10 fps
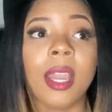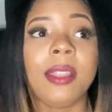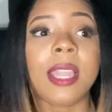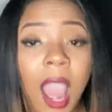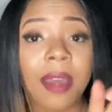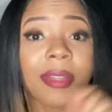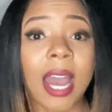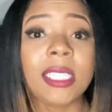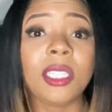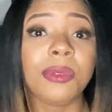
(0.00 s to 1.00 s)
Now,
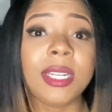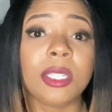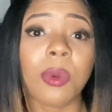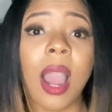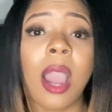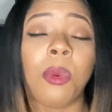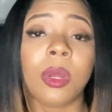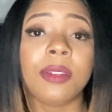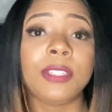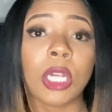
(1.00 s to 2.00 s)
that's the reason why I would
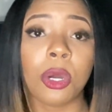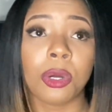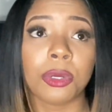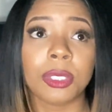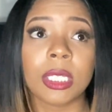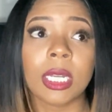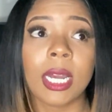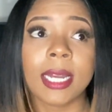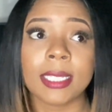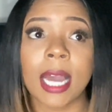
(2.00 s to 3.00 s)
have chose
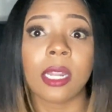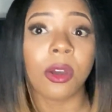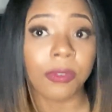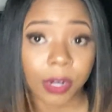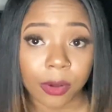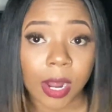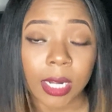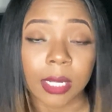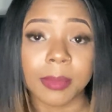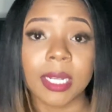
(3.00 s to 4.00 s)
Hassan over
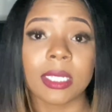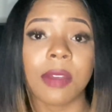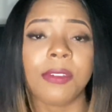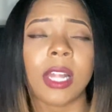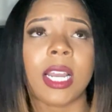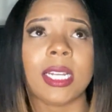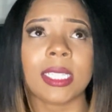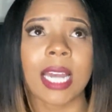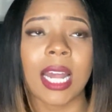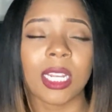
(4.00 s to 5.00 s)
GHURANI, because I feel like
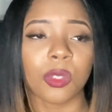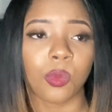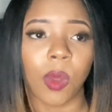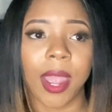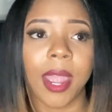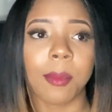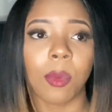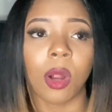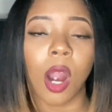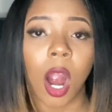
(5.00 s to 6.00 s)
Hassan is way
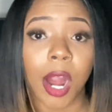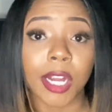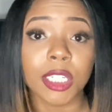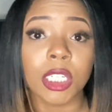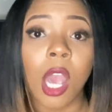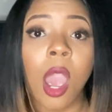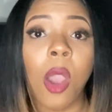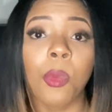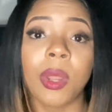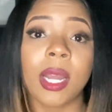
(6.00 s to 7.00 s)
more harsh
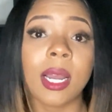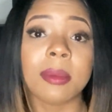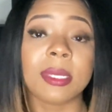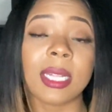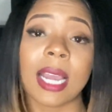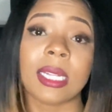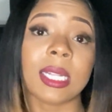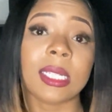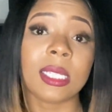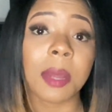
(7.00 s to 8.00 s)
when it comes to
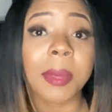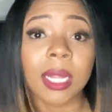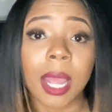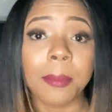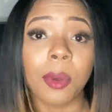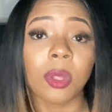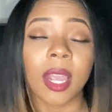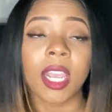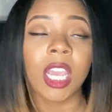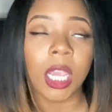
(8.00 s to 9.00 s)
the stomach
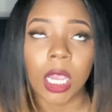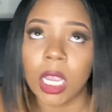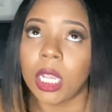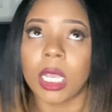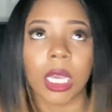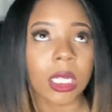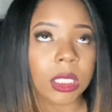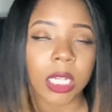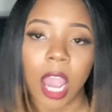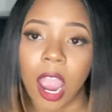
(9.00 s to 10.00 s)
lipo. He
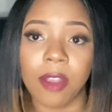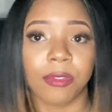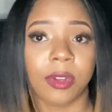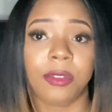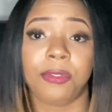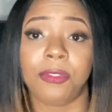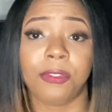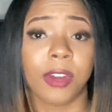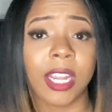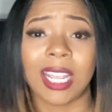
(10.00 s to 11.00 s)
gets every
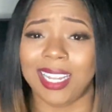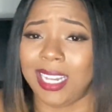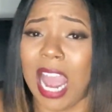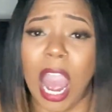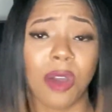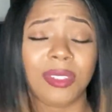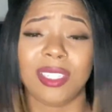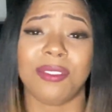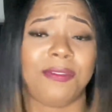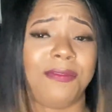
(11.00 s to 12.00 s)
freaking ounce
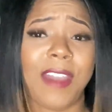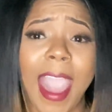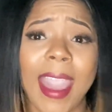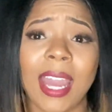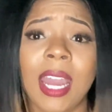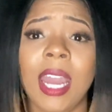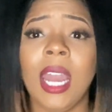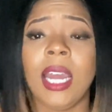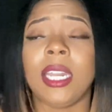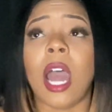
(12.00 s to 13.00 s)
of fat.
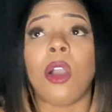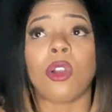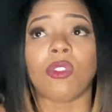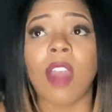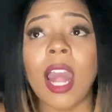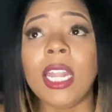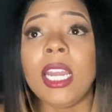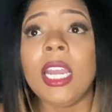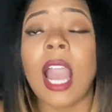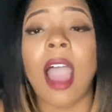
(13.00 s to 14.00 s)
Now,
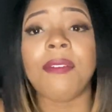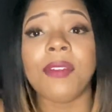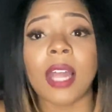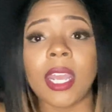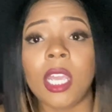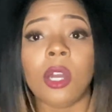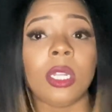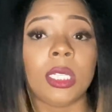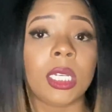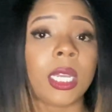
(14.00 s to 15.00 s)
GHURANI, I feel like he
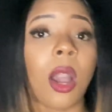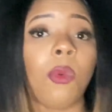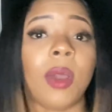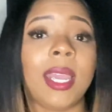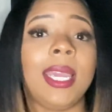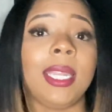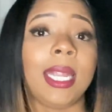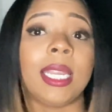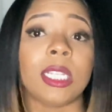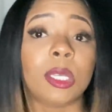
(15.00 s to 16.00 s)
only took out what he
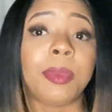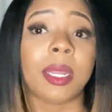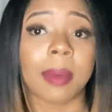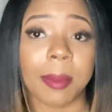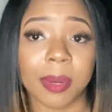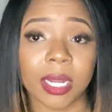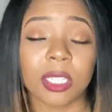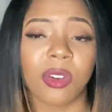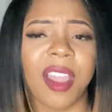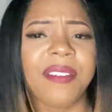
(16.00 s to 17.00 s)
needed to put in my butt.
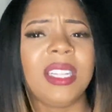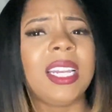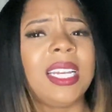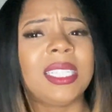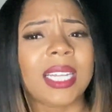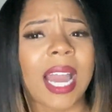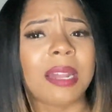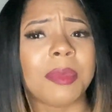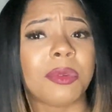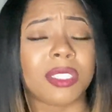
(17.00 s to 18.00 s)
So everything he took out
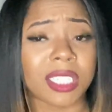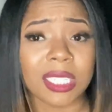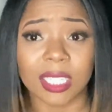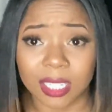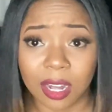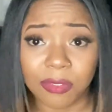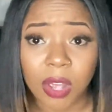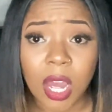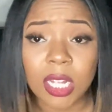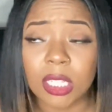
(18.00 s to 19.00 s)
of me was just enough
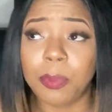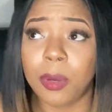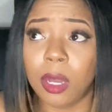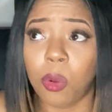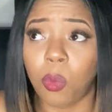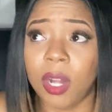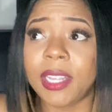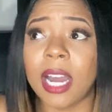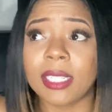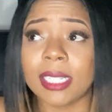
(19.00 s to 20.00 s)
to put
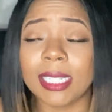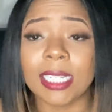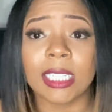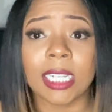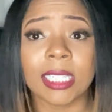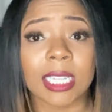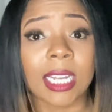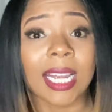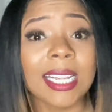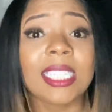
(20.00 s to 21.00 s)
1,000 cc's
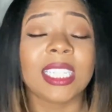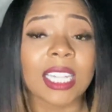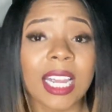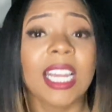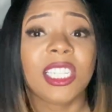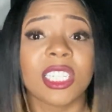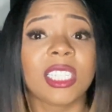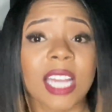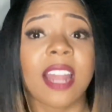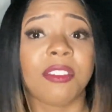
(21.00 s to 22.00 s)
in each
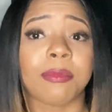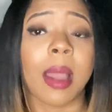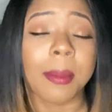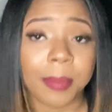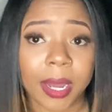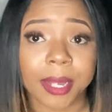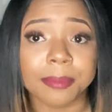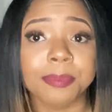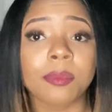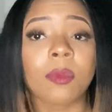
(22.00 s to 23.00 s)
side of my butt.
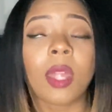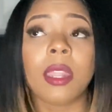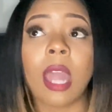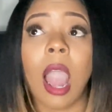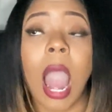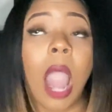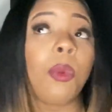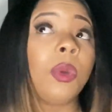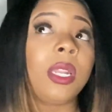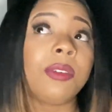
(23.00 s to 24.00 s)
Now, I
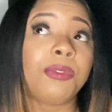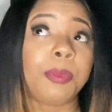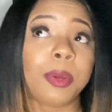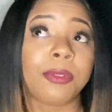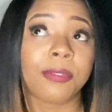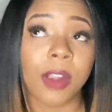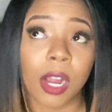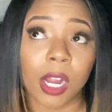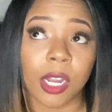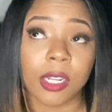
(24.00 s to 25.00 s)
would have
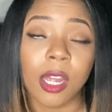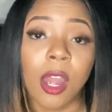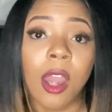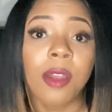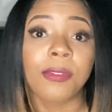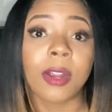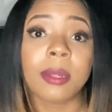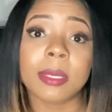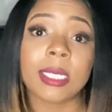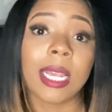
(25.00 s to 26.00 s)
preferred for
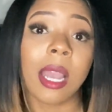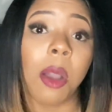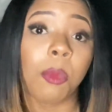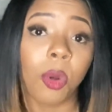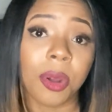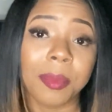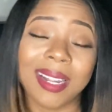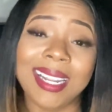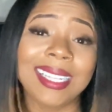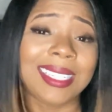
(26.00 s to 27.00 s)
him to take out more, but
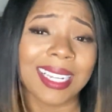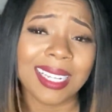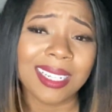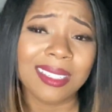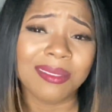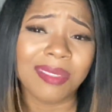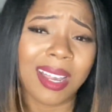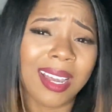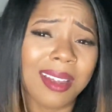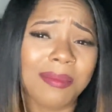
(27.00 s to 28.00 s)
he didn't.
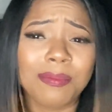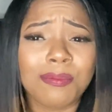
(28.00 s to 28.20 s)
And